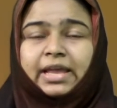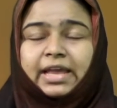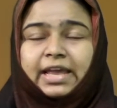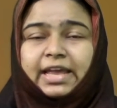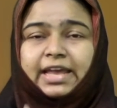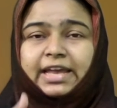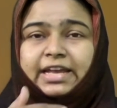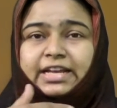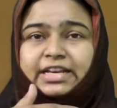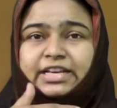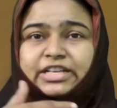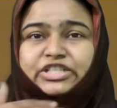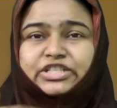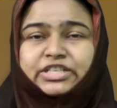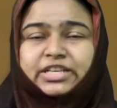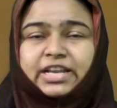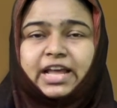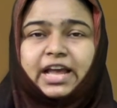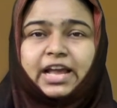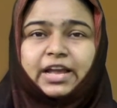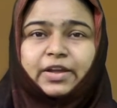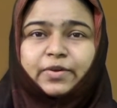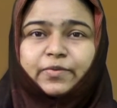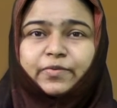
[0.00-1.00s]
English
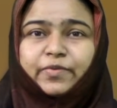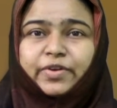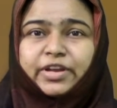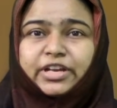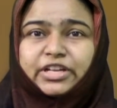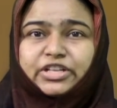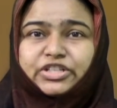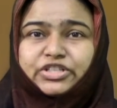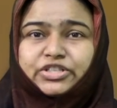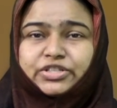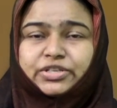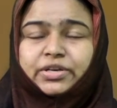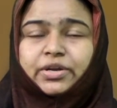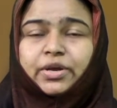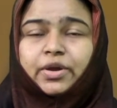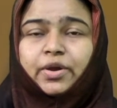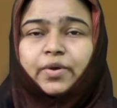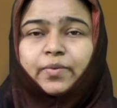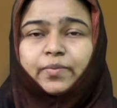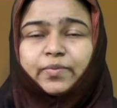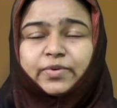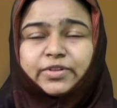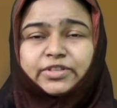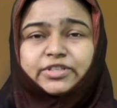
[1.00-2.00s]
language
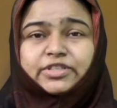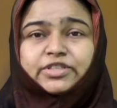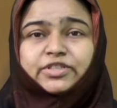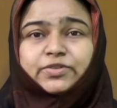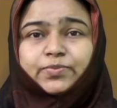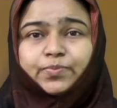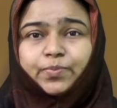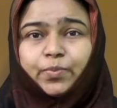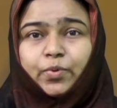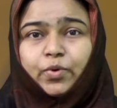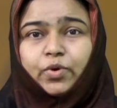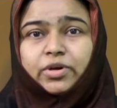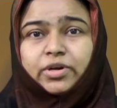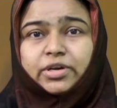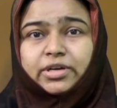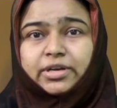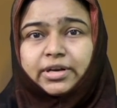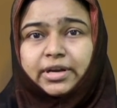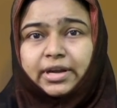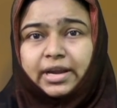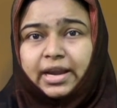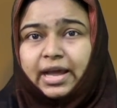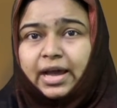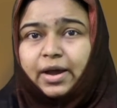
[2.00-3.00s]
which is
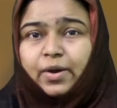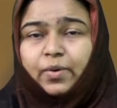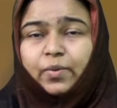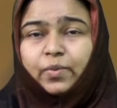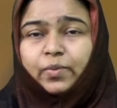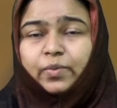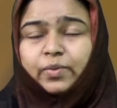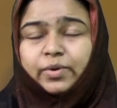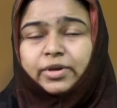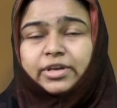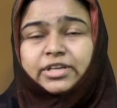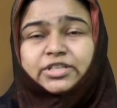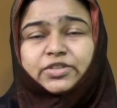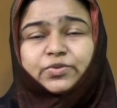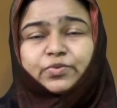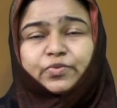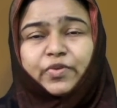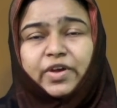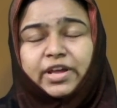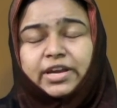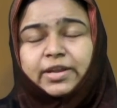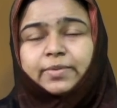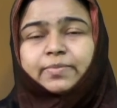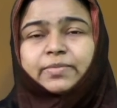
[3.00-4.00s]
spoken now is
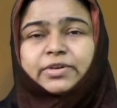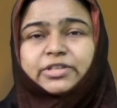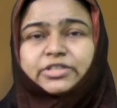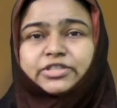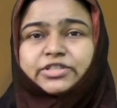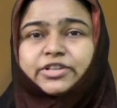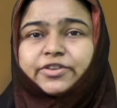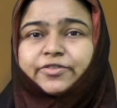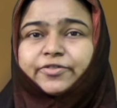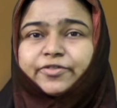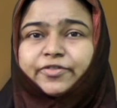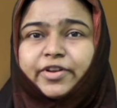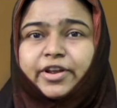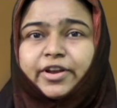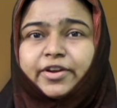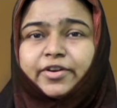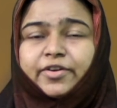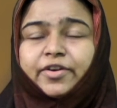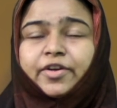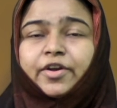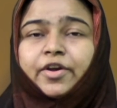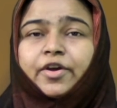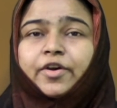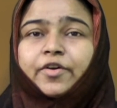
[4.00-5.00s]
very much
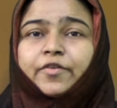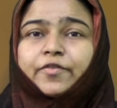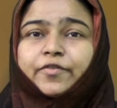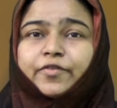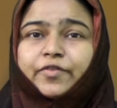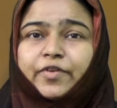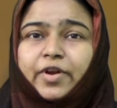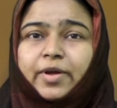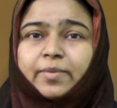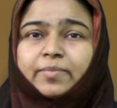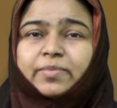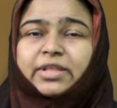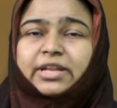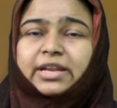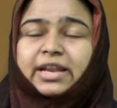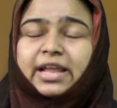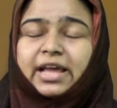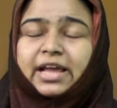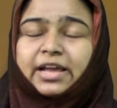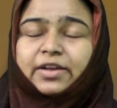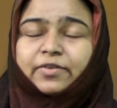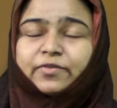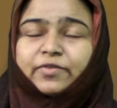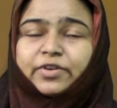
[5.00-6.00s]
different from the
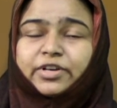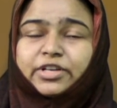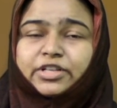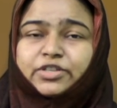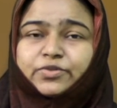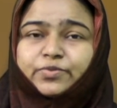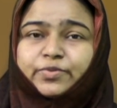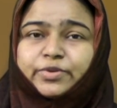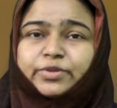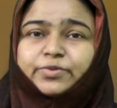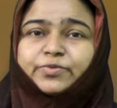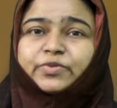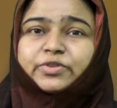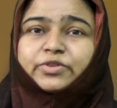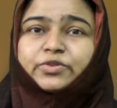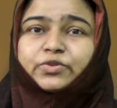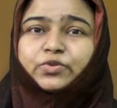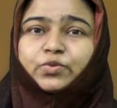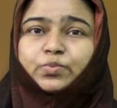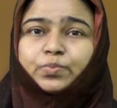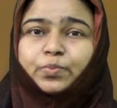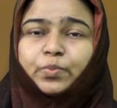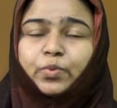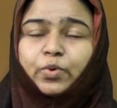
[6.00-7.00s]
language which was
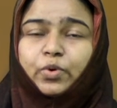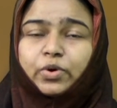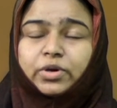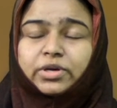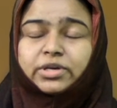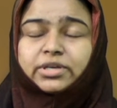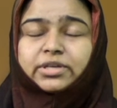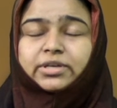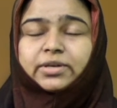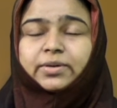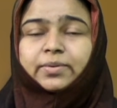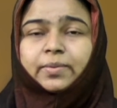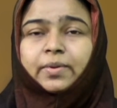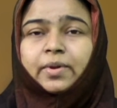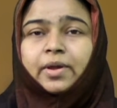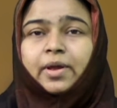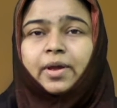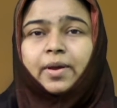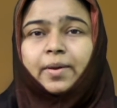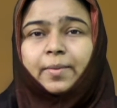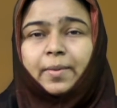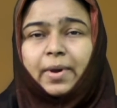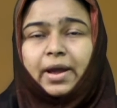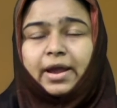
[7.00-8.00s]
spoken
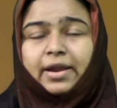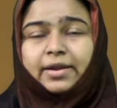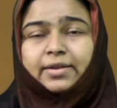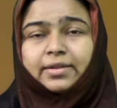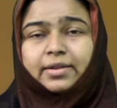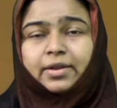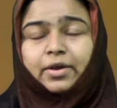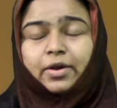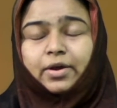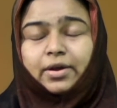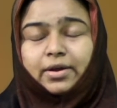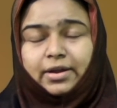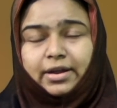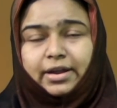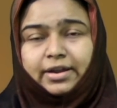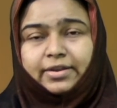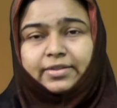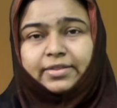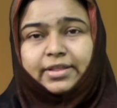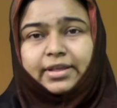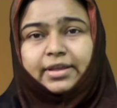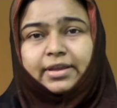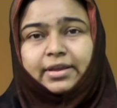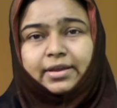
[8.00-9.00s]
at
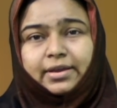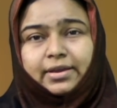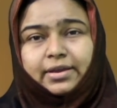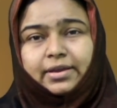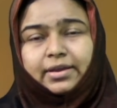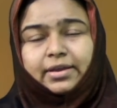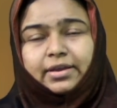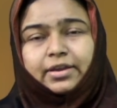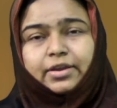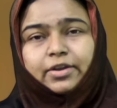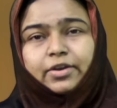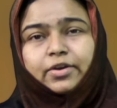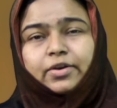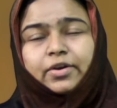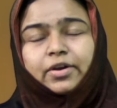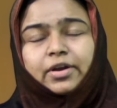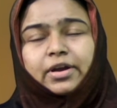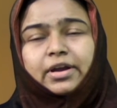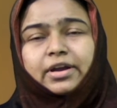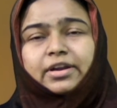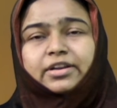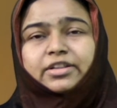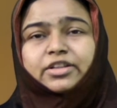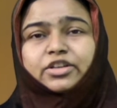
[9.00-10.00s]
the
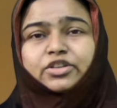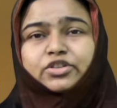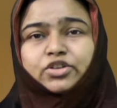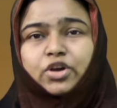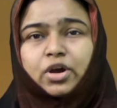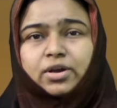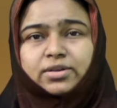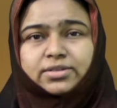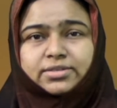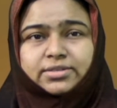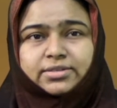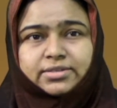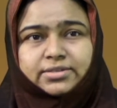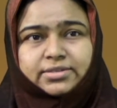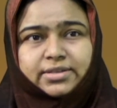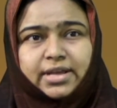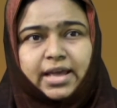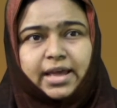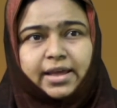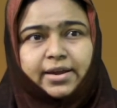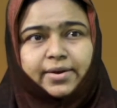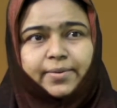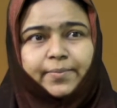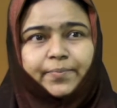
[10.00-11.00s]
Chaucer's
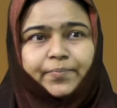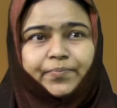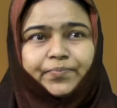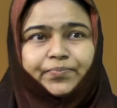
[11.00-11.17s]
era.